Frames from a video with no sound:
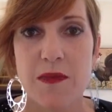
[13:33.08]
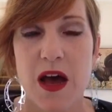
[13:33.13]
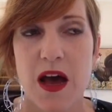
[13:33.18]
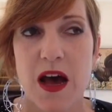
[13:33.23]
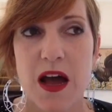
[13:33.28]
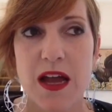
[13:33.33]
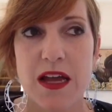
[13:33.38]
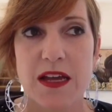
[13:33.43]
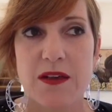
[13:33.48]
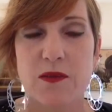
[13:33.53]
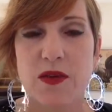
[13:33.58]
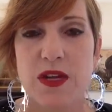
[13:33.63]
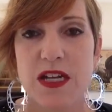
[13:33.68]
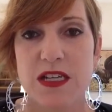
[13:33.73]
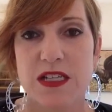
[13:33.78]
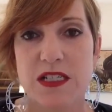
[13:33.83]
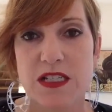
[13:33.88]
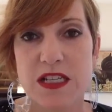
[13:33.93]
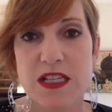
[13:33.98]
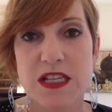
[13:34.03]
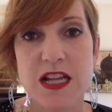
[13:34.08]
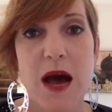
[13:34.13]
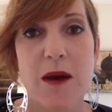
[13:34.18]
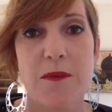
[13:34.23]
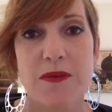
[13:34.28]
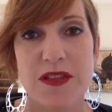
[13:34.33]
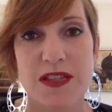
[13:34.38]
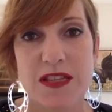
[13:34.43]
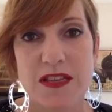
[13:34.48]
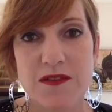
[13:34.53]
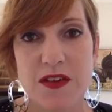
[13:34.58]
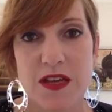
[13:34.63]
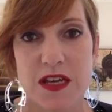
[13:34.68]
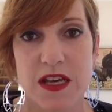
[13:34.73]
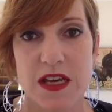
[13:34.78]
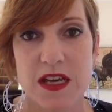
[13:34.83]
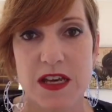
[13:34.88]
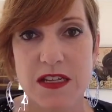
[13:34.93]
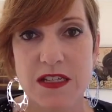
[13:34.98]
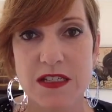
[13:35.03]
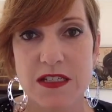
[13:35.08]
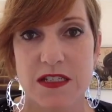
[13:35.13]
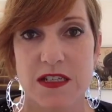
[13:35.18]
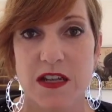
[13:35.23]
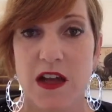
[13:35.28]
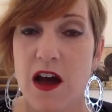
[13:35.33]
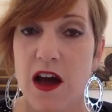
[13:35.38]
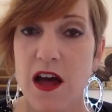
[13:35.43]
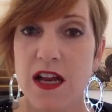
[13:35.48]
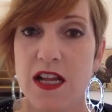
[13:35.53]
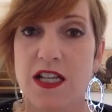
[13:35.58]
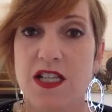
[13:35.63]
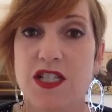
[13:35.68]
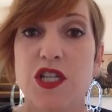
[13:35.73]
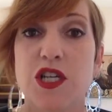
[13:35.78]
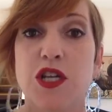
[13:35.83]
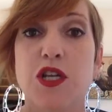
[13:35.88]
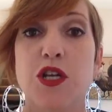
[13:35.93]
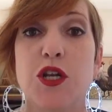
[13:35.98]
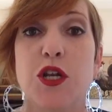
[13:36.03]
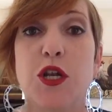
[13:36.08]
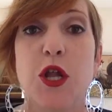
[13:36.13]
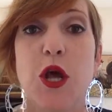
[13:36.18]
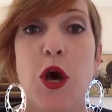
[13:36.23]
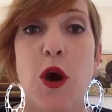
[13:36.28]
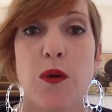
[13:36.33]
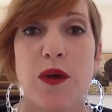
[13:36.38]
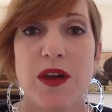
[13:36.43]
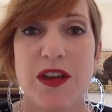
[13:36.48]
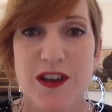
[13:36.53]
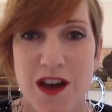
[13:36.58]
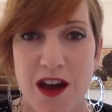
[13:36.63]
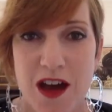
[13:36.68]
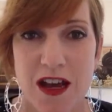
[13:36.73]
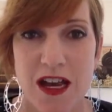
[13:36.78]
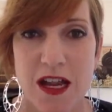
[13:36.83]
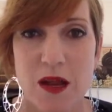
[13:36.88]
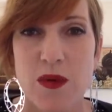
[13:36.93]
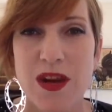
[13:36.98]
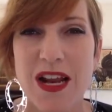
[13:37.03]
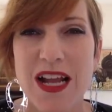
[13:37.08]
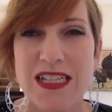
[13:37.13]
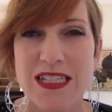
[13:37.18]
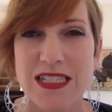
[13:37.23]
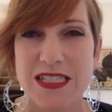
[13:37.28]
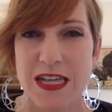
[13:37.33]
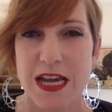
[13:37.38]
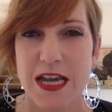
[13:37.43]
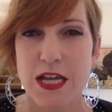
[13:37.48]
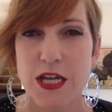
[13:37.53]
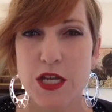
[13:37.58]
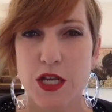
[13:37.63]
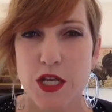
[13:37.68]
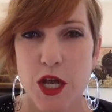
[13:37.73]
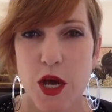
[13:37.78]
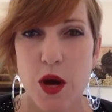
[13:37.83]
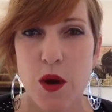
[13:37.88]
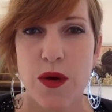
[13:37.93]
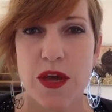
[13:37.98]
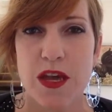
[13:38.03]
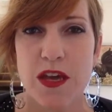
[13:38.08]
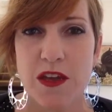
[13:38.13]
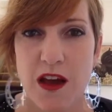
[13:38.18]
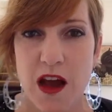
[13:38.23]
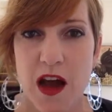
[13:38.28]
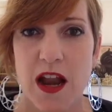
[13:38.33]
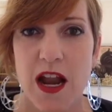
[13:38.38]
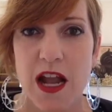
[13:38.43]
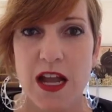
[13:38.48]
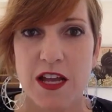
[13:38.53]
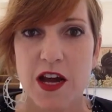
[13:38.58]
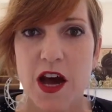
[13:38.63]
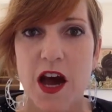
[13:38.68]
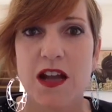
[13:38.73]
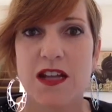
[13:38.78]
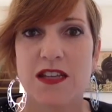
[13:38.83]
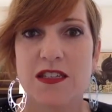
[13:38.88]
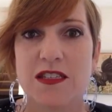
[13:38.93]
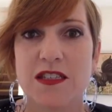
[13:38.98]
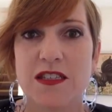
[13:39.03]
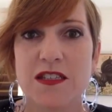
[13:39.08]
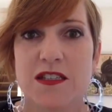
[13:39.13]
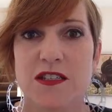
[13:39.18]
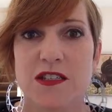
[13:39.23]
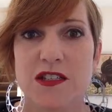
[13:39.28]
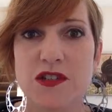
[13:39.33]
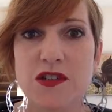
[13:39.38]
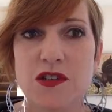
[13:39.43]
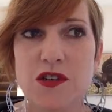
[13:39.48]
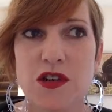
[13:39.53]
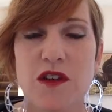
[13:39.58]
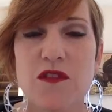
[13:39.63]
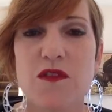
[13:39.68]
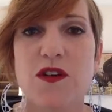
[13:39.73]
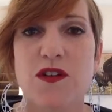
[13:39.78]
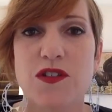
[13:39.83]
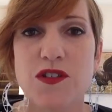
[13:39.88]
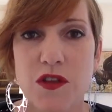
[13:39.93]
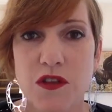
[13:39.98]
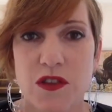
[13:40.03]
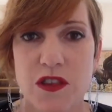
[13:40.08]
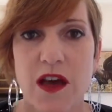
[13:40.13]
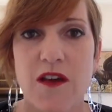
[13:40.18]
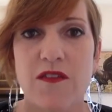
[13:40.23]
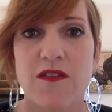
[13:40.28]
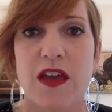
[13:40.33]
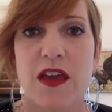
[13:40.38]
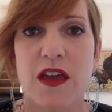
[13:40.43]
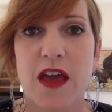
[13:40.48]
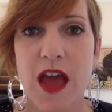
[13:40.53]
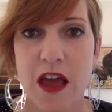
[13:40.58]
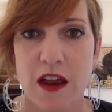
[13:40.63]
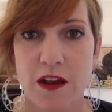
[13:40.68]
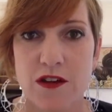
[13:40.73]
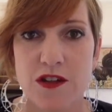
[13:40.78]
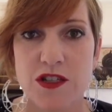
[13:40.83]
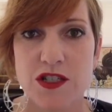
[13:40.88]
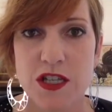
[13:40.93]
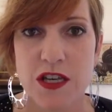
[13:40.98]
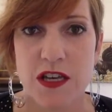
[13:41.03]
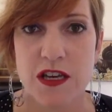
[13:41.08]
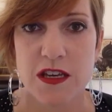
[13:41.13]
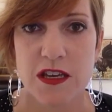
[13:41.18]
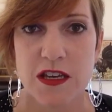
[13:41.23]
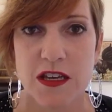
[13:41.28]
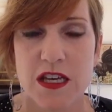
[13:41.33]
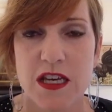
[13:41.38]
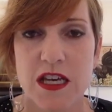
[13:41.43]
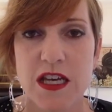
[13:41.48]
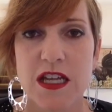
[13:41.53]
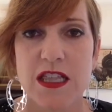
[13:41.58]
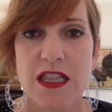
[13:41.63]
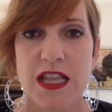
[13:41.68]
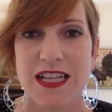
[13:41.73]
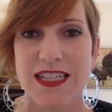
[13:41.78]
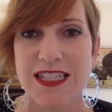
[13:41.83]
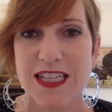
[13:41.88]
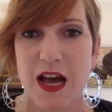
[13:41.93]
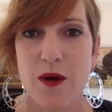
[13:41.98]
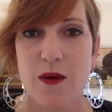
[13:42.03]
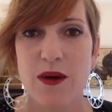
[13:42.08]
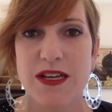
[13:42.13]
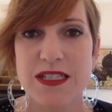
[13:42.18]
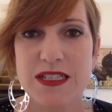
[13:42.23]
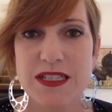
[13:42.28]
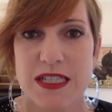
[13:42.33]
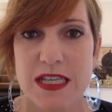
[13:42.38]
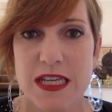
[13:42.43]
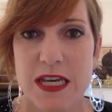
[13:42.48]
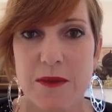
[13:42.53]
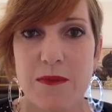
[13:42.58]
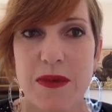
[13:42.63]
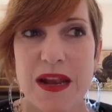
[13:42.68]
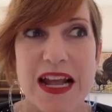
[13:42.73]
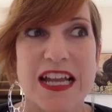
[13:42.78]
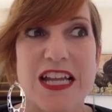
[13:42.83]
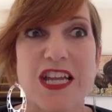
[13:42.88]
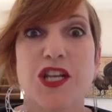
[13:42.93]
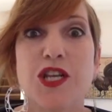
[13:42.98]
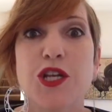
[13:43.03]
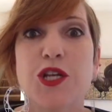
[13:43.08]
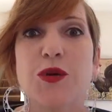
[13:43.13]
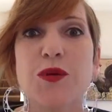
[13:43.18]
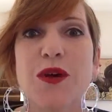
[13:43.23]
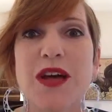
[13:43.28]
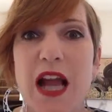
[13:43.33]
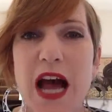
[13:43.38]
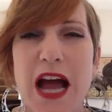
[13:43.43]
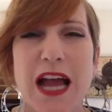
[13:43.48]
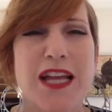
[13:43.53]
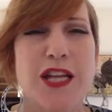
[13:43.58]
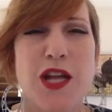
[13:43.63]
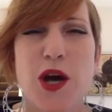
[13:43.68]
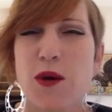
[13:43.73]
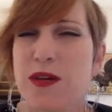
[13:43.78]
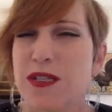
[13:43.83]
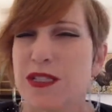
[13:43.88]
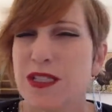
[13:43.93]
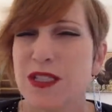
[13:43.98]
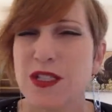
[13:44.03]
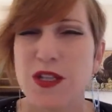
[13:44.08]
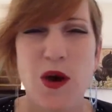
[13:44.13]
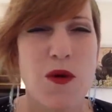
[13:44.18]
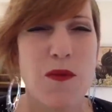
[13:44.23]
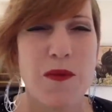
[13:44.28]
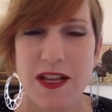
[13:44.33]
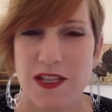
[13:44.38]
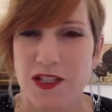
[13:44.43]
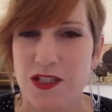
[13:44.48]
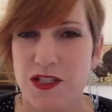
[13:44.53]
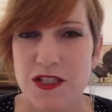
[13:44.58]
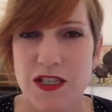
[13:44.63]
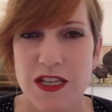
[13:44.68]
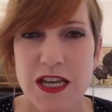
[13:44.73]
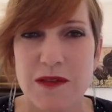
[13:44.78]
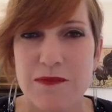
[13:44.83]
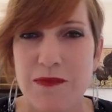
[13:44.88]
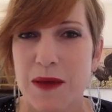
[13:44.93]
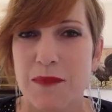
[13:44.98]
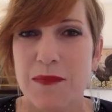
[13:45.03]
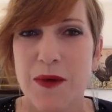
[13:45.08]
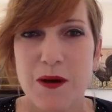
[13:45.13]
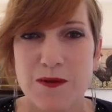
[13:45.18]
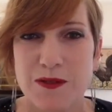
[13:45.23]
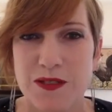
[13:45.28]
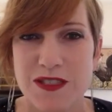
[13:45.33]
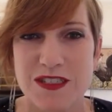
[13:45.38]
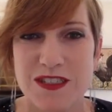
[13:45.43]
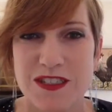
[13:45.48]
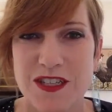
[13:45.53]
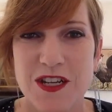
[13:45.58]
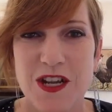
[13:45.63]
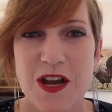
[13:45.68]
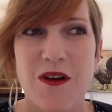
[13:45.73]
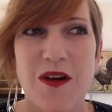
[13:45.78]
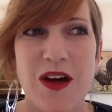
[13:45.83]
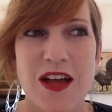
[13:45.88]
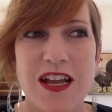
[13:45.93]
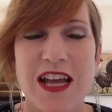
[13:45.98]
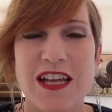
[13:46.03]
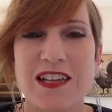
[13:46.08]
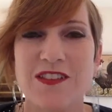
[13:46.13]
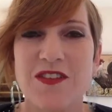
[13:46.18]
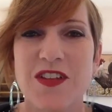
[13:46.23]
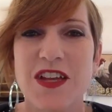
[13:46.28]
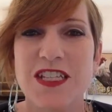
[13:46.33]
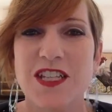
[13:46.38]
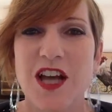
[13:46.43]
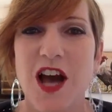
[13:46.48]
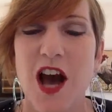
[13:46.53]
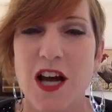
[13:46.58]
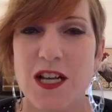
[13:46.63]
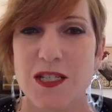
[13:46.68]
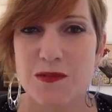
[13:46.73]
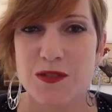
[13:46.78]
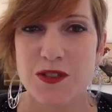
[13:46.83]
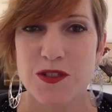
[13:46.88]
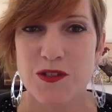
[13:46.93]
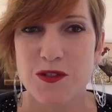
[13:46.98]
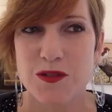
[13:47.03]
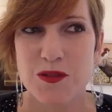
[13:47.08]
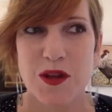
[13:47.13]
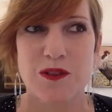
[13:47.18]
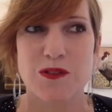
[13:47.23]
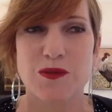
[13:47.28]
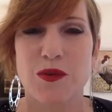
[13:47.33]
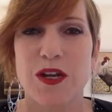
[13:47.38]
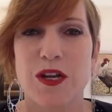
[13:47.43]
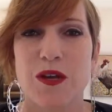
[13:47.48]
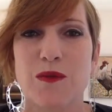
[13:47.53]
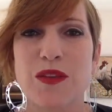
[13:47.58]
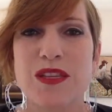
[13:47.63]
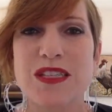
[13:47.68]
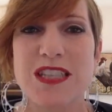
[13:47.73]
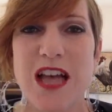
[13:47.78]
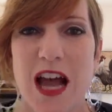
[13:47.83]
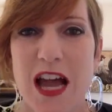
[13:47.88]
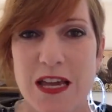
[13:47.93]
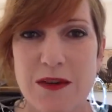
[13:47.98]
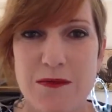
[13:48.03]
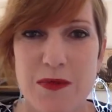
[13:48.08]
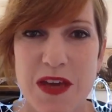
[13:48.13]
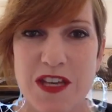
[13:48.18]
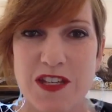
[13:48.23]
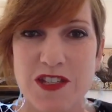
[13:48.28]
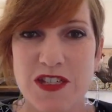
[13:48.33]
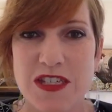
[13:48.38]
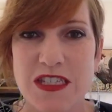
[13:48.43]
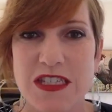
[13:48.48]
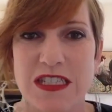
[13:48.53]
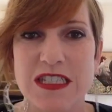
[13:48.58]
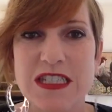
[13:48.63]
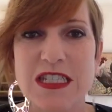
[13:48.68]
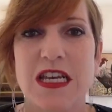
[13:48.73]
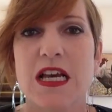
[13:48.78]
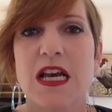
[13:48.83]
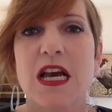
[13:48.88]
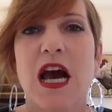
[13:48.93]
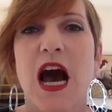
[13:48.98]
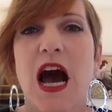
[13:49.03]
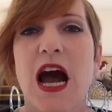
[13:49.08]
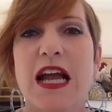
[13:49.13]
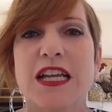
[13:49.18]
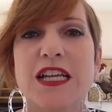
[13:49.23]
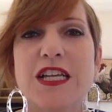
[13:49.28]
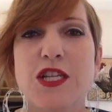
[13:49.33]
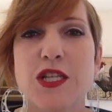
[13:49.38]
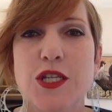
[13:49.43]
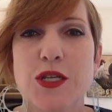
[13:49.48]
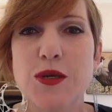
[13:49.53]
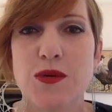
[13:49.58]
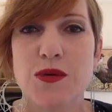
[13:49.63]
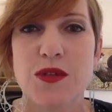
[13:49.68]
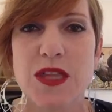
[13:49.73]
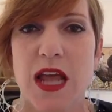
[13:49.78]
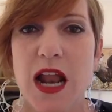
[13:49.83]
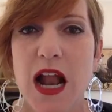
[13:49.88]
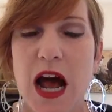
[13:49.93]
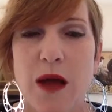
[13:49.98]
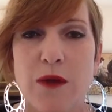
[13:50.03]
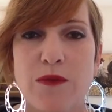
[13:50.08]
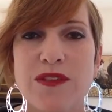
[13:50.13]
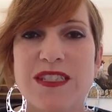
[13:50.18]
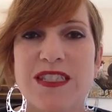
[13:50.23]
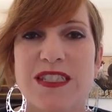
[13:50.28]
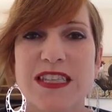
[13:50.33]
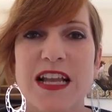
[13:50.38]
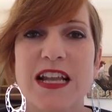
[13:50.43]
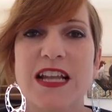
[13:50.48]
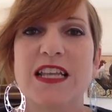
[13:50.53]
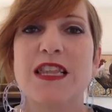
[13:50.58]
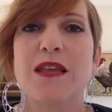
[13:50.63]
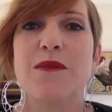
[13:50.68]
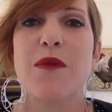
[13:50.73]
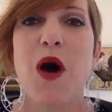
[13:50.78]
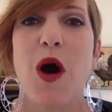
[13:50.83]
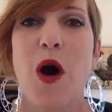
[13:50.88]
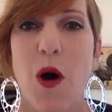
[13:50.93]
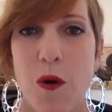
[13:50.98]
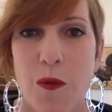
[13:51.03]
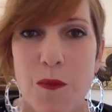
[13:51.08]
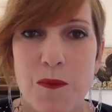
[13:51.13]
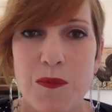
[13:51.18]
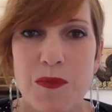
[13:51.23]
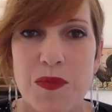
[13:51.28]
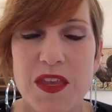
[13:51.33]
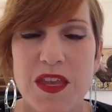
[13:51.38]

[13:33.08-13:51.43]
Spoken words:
I went into not believing in God, into knowing God. And when I say knowing God, God is the universal loving energy. And that's how I see it. But I knew it. I know it so much in my bones, and even as a hospice nurse, when I was working with dying patients, I knew that I was sending them home.